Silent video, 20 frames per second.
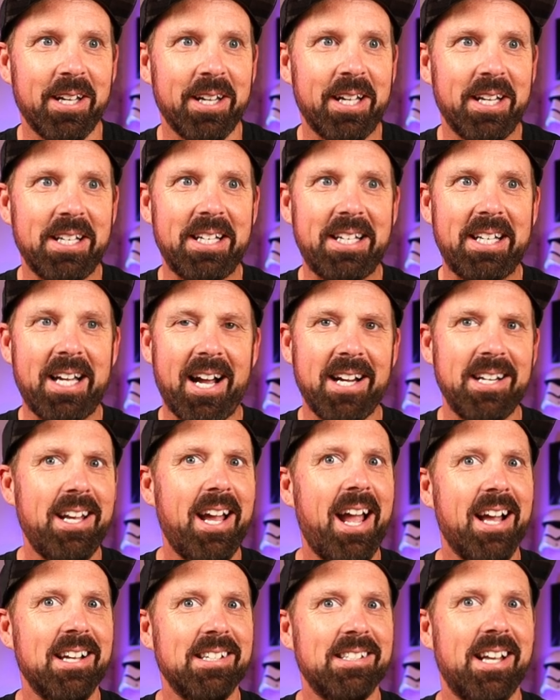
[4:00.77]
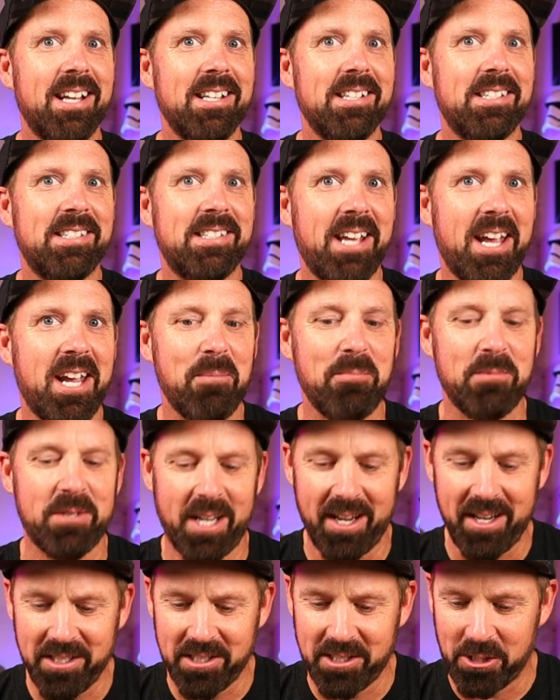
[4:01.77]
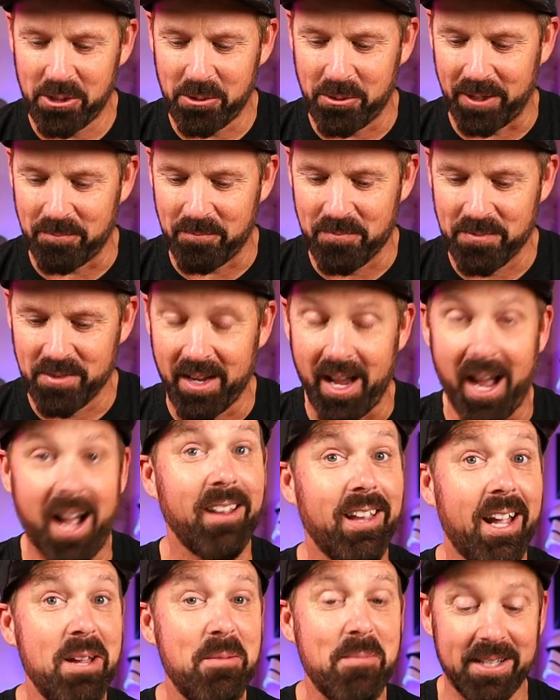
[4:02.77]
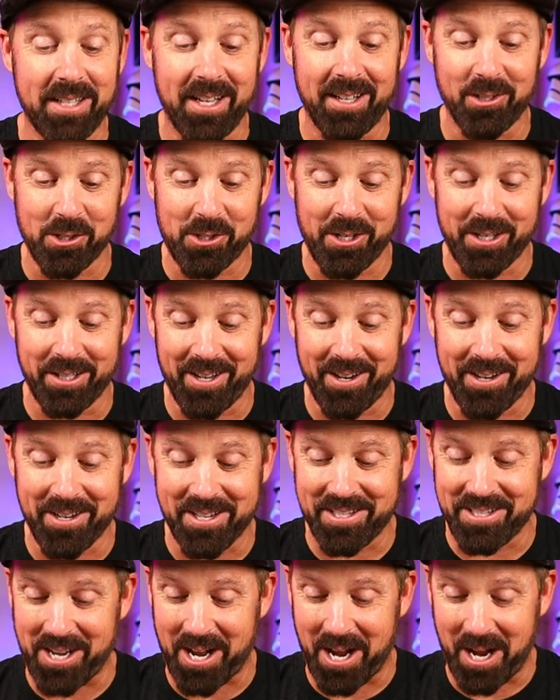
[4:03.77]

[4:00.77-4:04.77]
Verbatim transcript: Like it kind of has that same taste to it. I like McDonald's chicken nuggets.